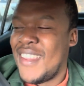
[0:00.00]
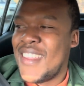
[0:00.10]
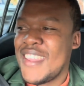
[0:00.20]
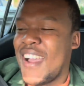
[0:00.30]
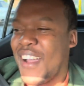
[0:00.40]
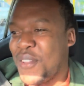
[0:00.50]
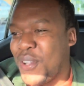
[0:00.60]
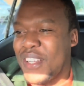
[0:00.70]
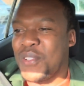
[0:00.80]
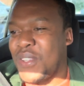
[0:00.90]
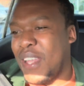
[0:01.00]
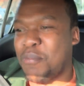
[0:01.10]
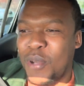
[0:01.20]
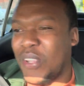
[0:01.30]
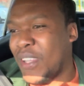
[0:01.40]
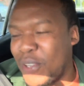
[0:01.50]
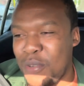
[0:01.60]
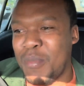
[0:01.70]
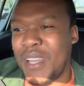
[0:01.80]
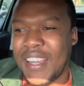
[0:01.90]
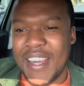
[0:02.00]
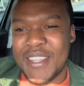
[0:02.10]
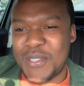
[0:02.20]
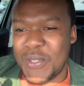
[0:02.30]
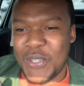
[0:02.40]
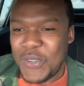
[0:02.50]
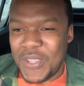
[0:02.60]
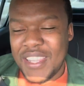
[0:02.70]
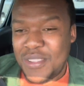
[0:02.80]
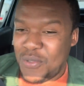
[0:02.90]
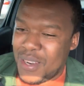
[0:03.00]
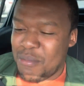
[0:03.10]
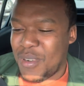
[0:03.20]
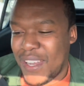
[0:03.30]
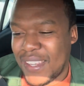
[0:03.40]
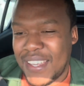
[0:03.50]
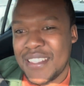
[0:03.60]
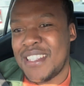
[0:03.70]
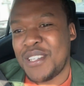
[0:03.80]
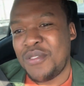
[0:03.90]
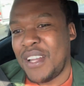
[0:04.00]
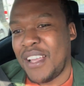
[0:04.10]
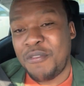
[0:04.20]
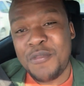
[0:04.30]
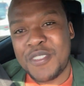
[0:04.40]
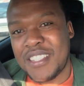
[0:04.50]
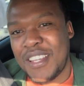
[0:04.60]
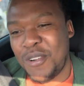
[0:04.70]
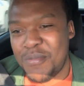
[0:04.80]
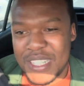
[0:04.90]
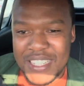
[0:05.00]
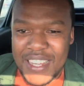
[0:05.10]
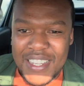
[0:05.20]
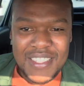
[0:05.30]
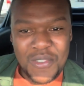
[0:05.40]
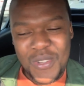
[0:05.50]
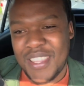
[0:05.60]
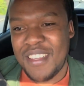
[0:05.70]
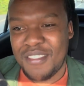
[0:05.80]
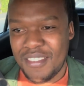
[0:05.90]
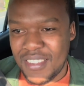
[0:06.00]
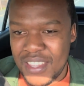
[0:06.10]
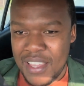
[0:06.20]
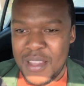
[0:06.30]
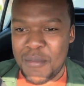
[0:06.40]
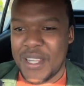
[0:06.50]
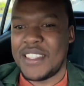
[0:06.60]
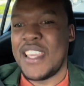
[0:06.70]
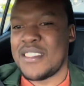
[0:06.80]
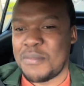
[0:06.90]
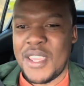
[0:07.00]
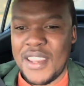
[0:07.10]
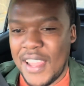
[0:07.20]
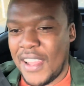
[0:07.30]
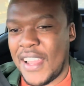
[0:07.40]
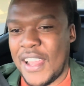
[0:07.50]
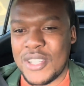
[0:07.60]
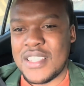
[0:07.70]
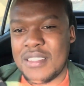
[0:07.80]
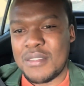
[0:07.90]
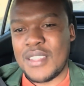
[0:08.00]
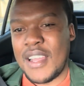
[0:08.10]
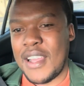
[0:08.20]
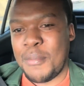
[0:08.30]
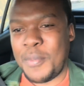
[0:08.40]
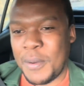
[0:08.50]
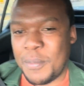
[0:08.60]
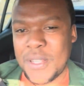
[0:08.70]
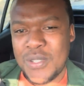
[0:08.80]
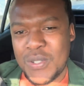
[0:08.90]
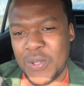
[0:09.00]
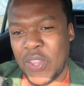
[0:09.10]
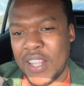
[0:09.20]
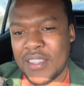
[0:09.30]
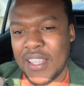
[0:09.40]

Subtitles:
Yeah, you get to that point, I know my car, so you know that one bar can take you like 50 kilometers and whatever. But yes, man, I wasn't prepared to do that.